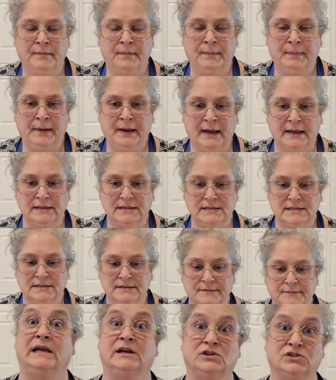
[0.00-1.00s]
But
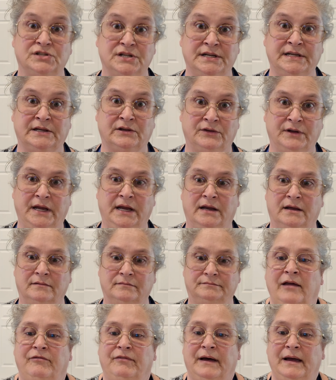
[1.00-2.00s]
here's the deal, Nina.
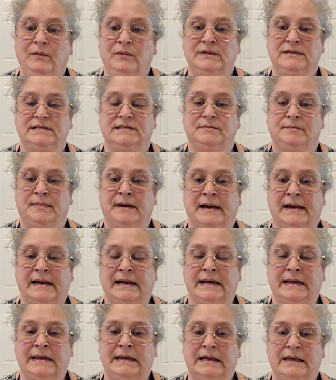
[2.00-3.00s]
If I was to
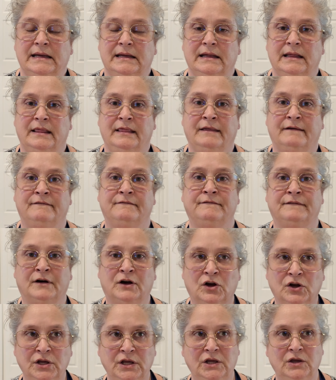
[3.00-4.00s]
buy the
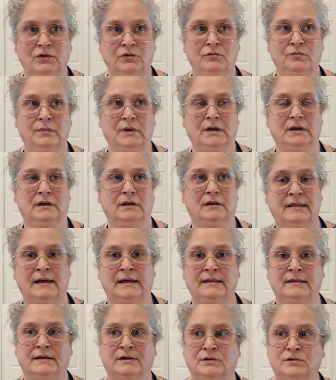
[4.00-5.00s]
volume
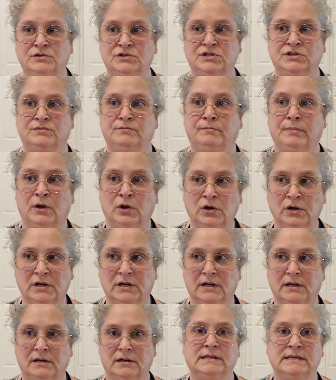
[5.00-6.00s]
that those
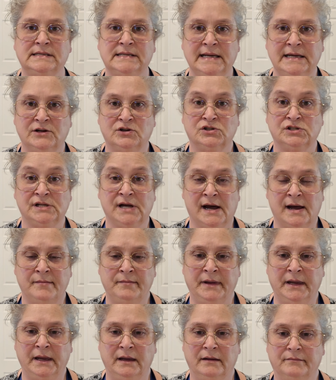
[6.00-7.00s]
bulk containers got
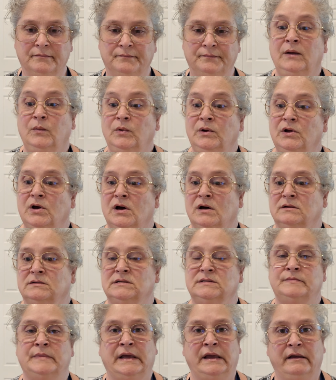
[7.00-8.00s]
me, it would
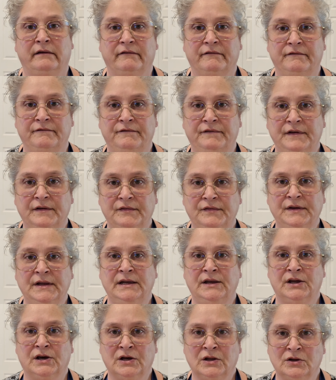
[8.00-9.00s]
cost me
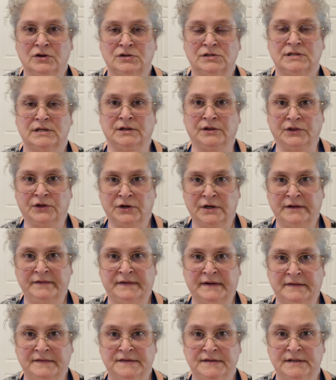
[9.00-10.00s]

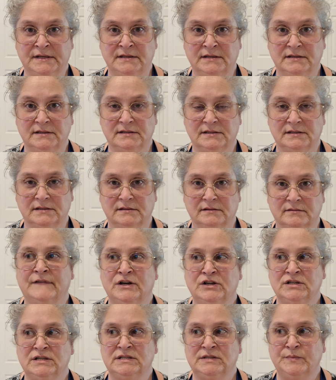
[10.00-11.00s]
$50.35
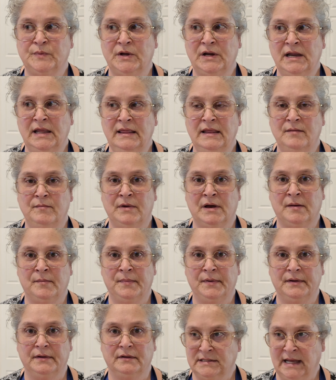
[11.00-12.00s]
versus putting them up,
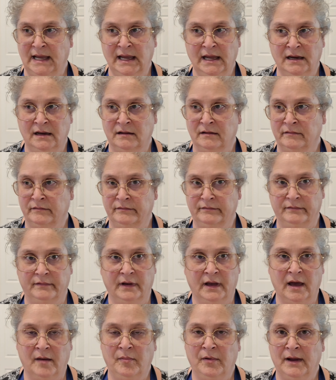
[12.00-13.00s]
taking a
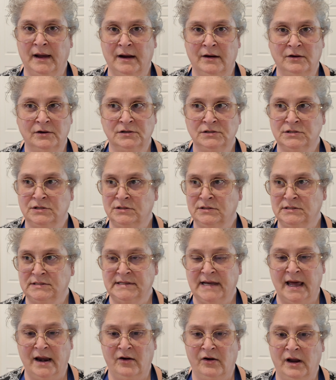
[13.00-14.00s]
couple hours on a
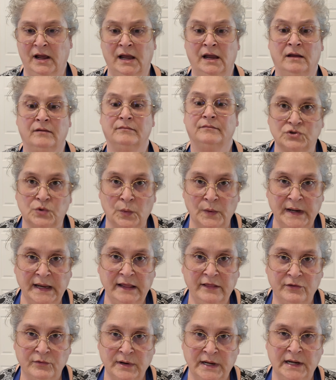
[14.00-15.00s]
Saturday,
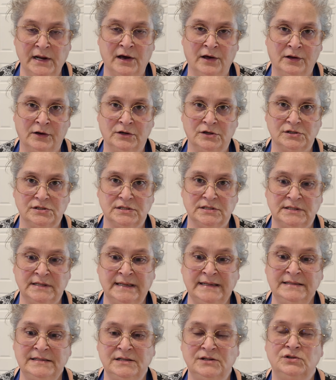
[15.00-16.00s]
$23.
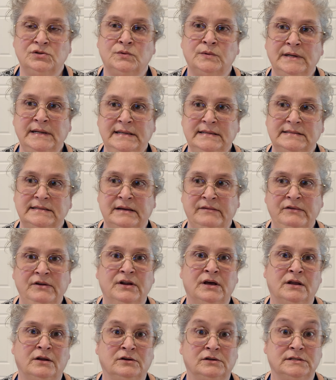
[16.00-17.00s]
That's a
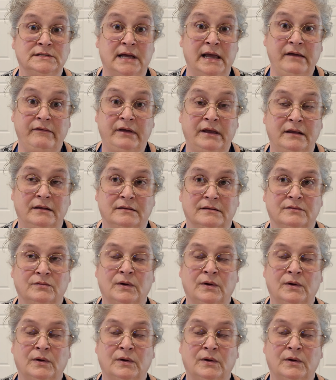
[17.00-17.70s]
$27 savings.